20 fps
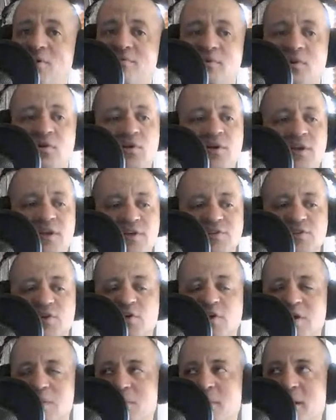even though he does
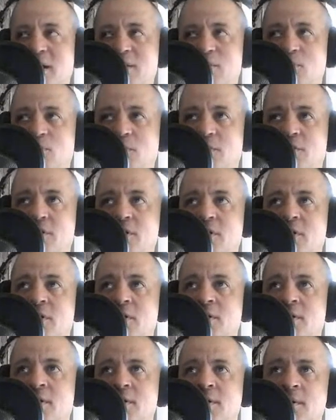good Impact work.
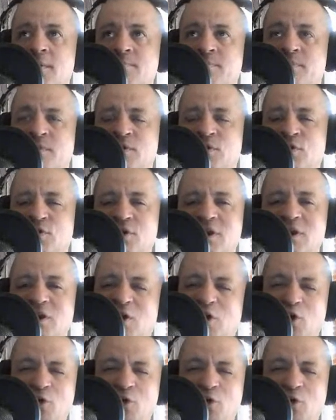You're going to